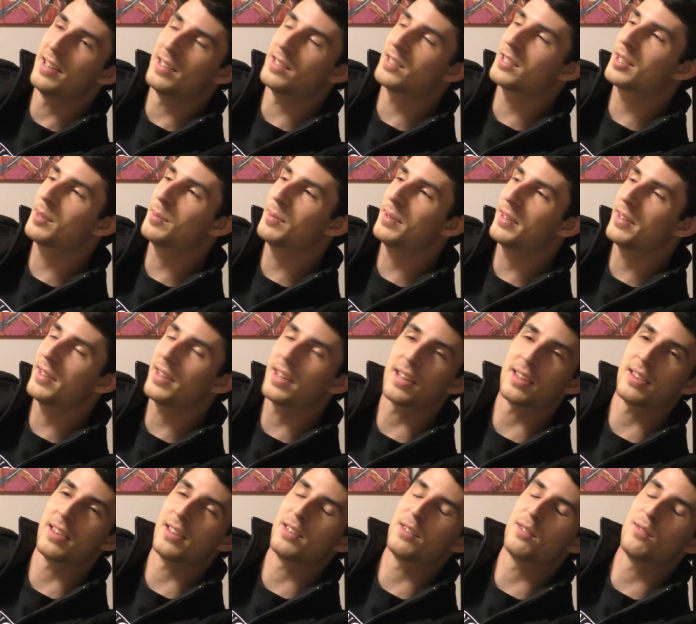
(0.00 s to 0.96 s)
It's going to be the
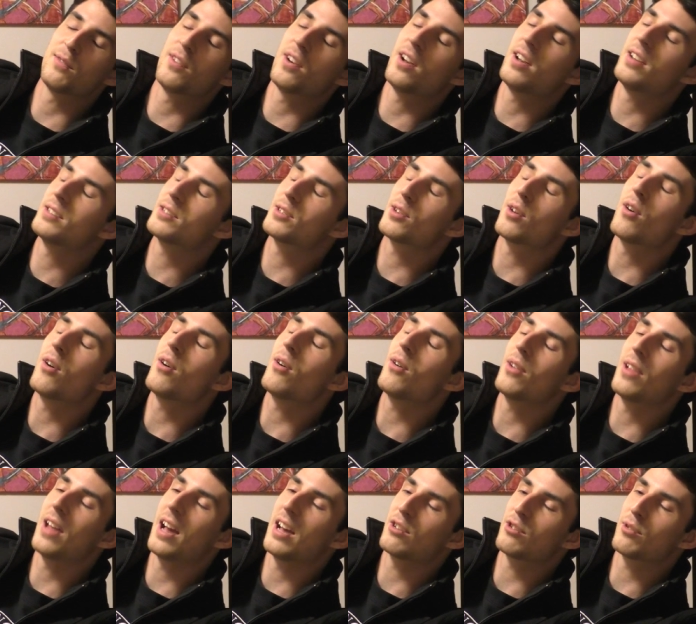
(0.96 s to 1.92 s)
thing that defines
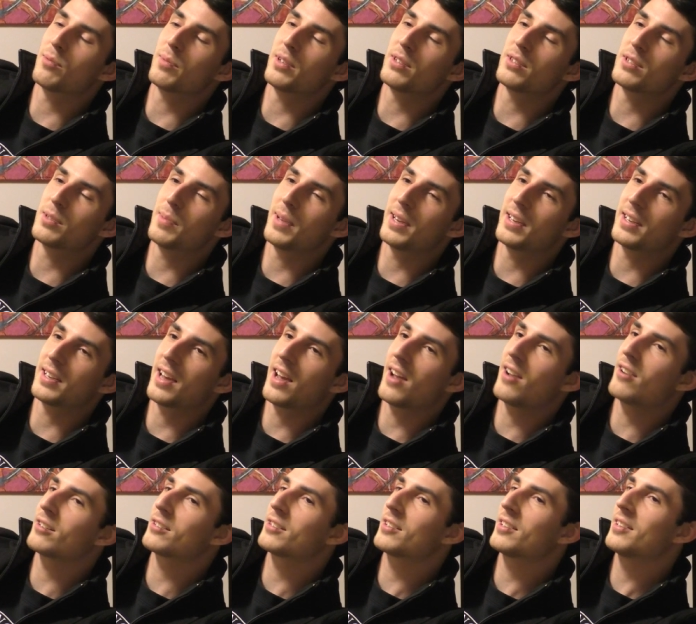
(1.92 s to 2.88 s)
all attributes about a
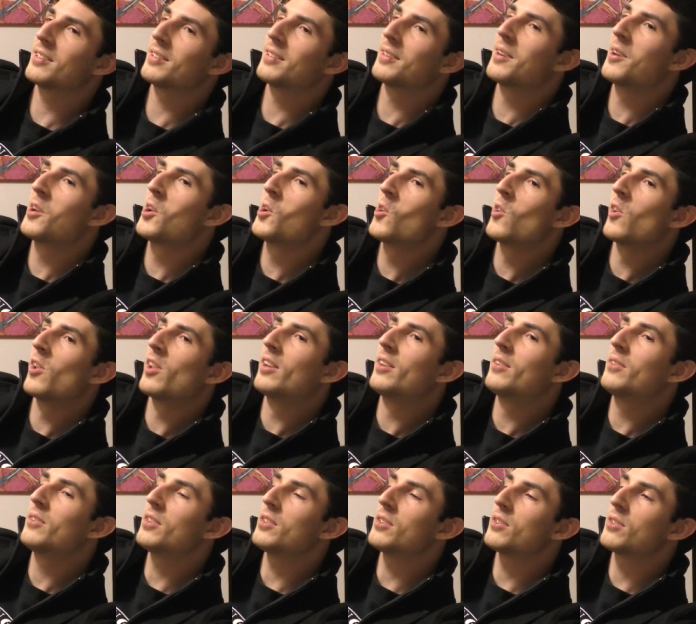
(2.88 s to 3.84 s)
character.
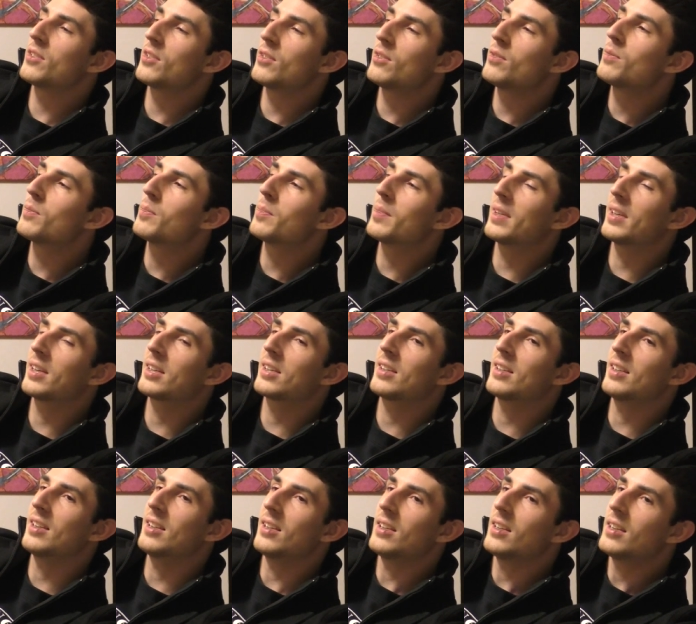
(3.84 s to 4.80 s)
The toothpick
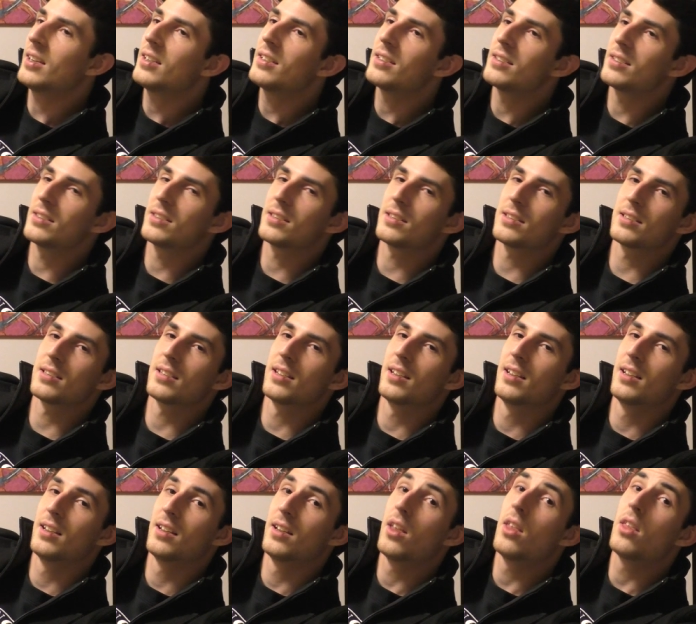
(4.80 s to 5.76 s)
is
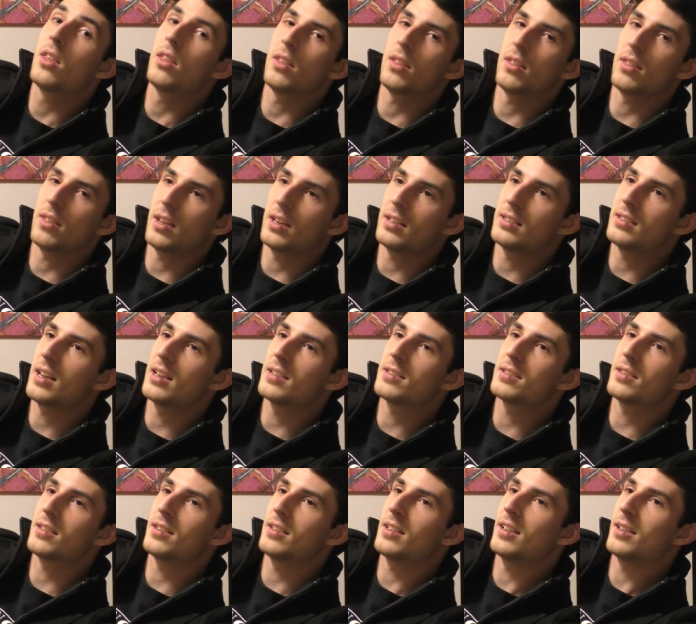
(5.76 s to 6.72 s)
their
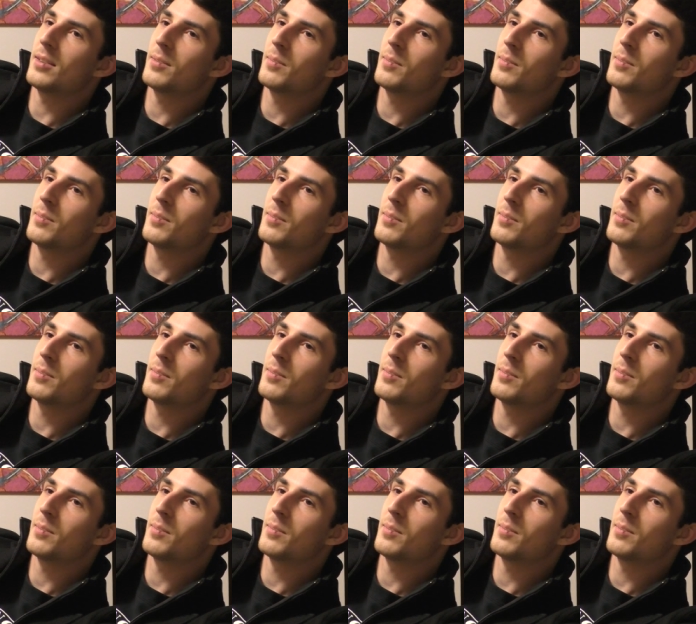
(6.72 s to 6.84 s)
destiny.